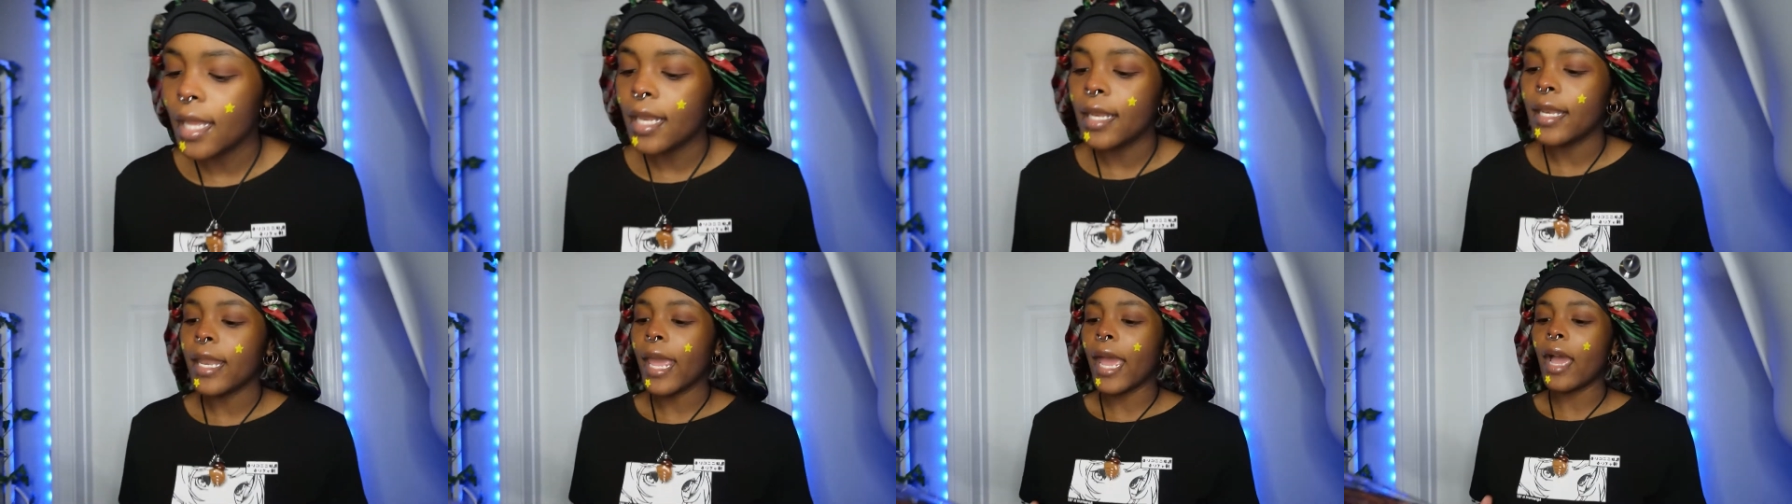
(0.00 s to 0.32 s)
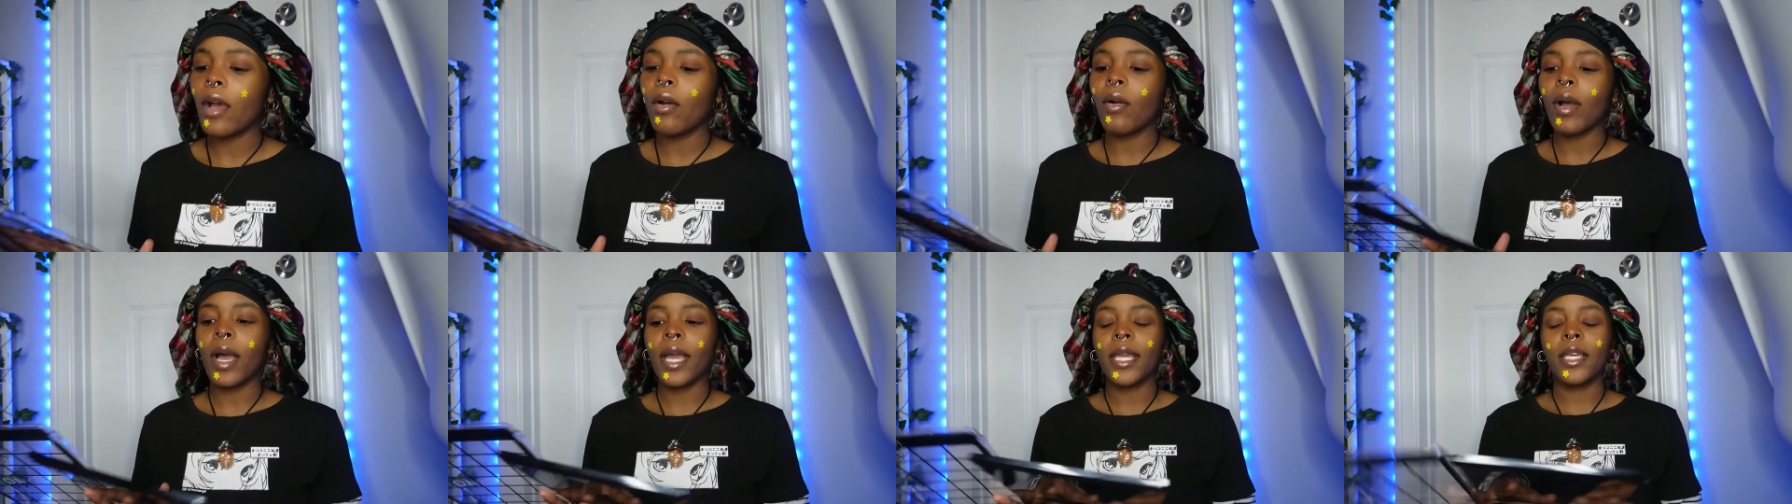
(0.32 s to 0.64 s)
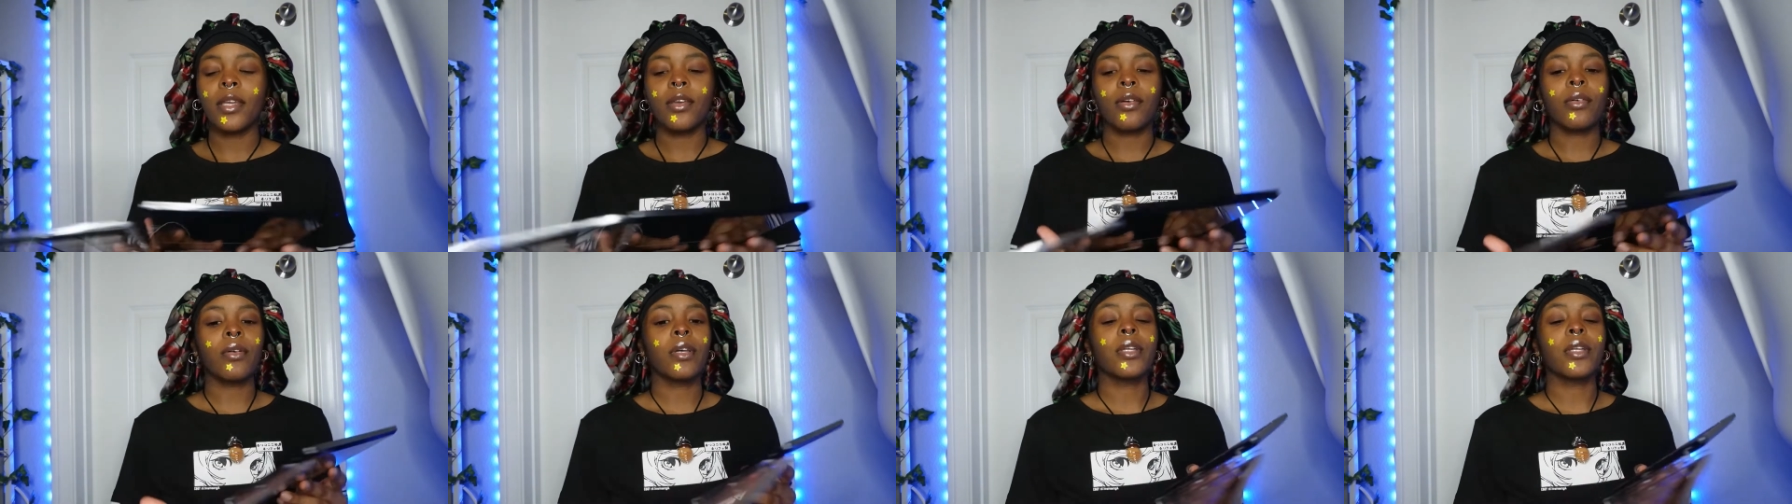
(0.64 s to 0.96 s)
Now
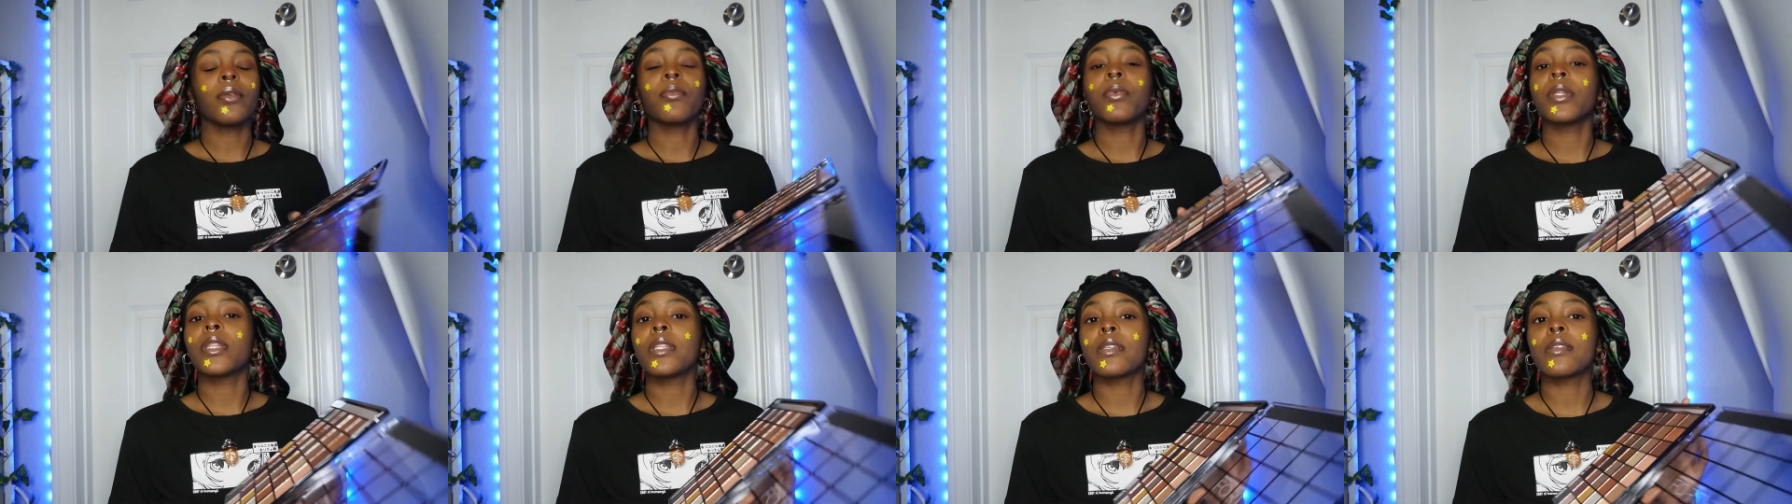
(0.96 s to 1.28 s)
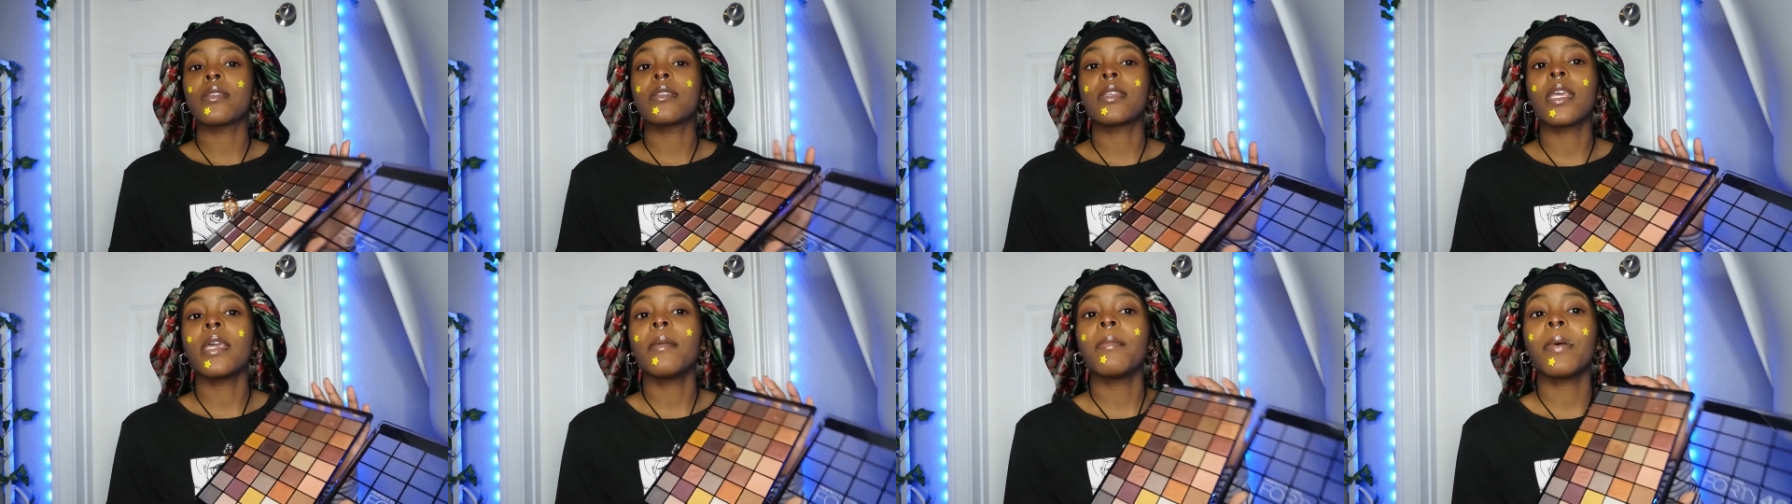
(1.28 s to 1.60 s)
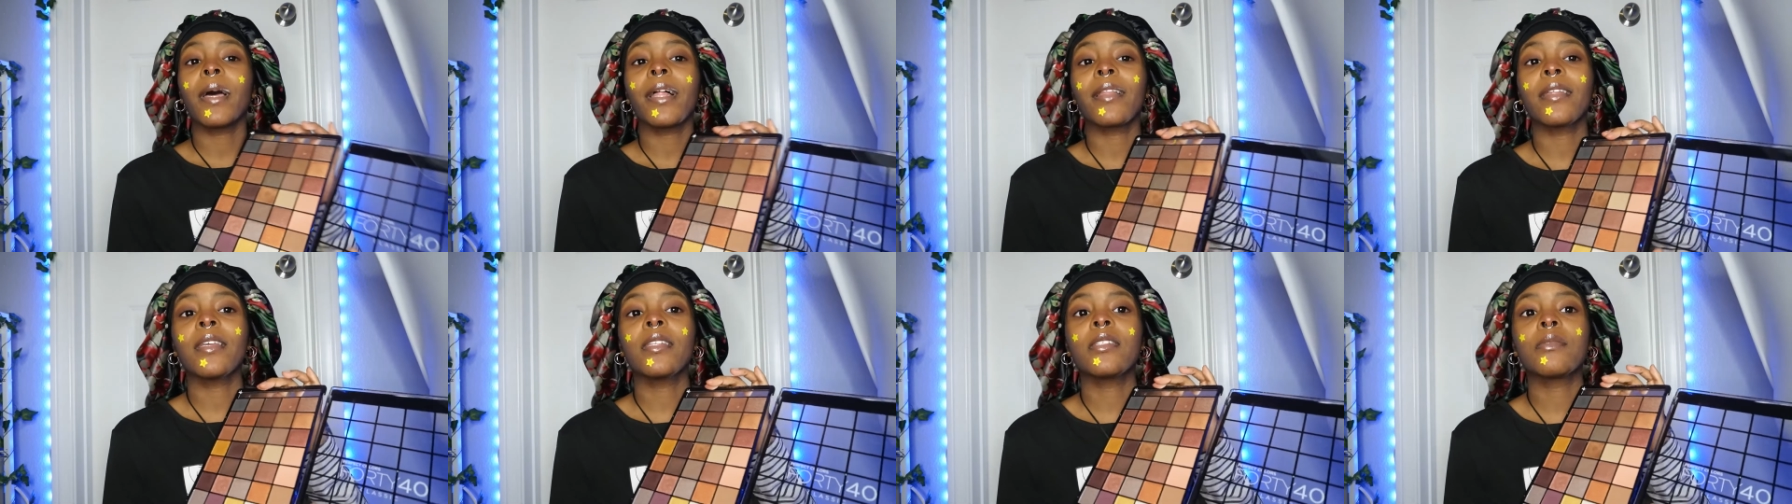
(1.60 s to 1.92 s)
I go in with the same
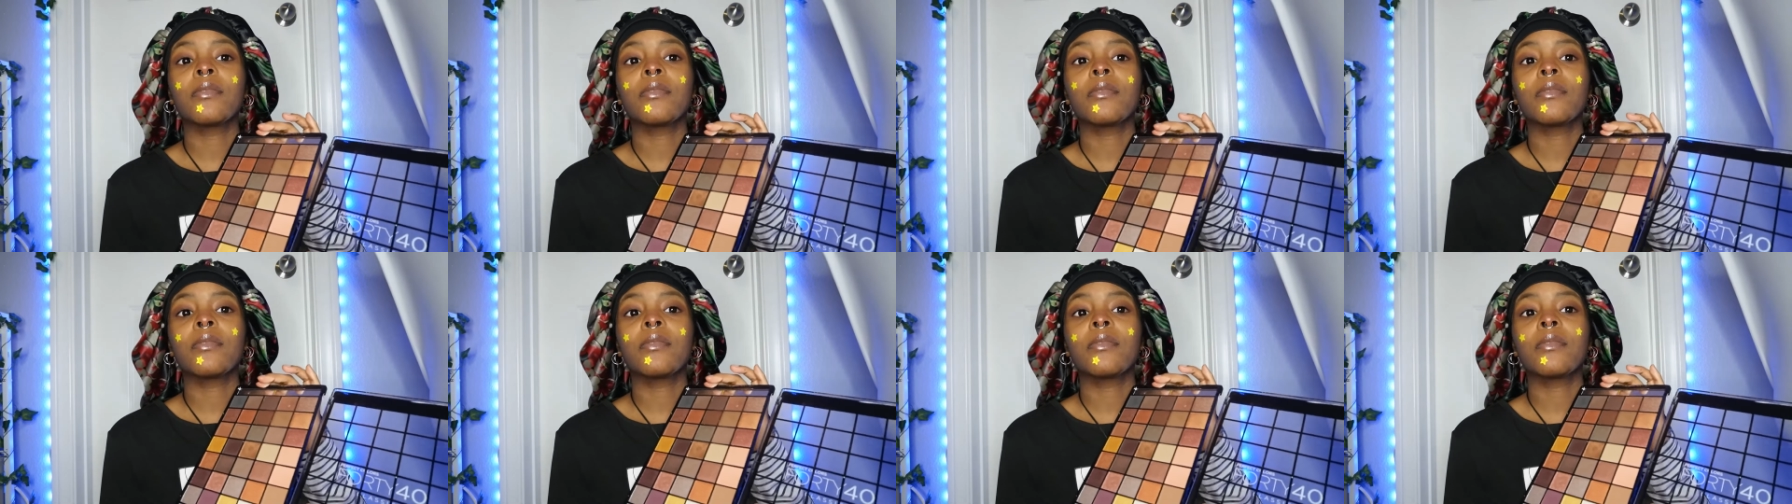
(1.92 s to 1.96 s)
palette.